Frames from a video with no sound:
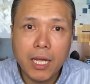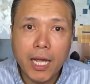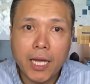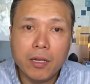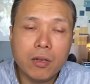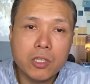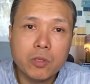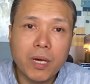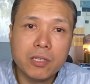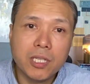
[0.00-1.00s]
And Allah
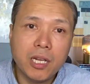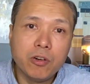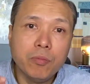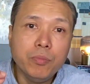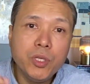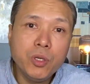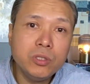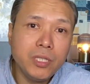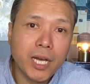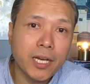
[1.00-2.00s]
subhanahu wa ta'ala
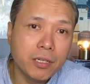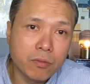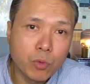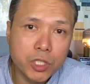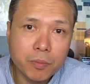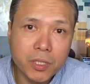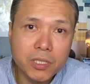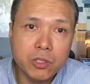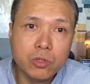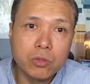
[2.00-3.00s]
rebukes the idol worshippers
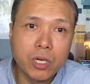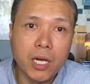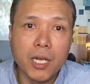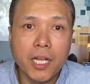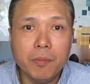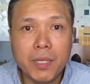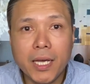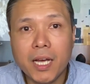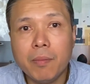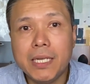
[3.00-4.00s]
in Surah
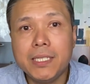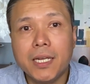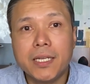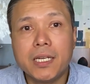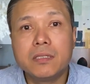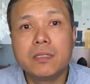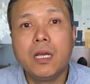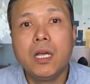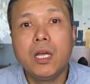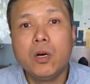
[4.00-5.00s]
Al-Anbiya by telling us,
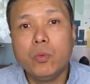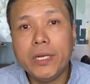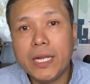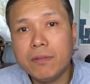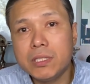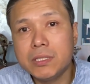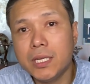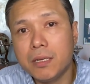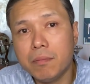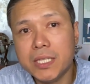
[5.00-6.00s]
"We never
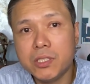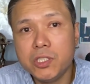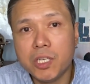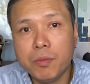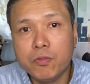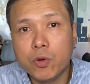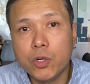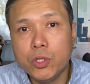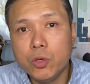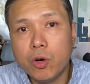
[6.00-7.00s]
sent a messenger before
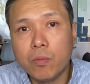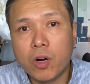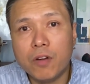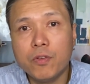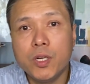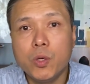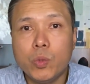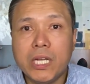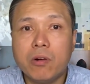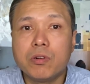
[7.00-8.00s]
you, O Prophet,
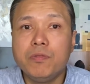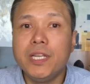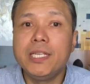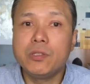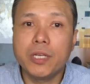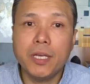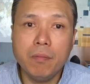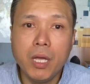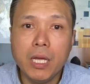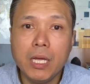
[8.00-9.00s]
without revealing to
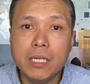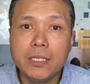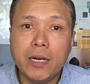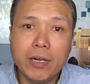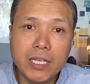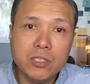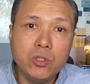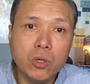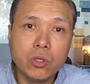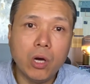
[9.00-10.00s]
him, there is
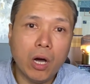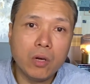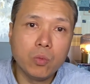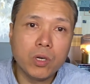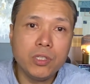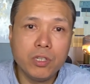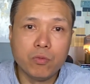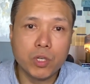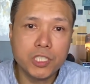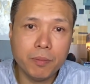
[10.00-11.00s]
no God worthy of
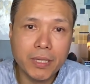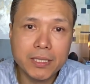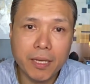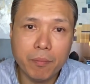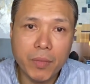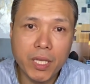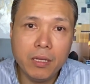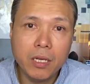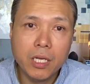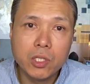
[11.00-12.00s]
worship except
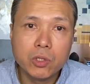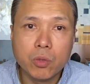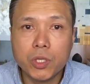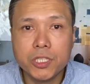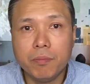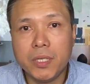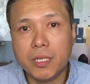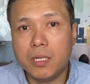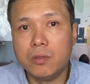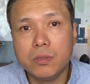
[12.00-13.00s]
me, so worship me
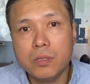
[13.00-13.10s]
alone."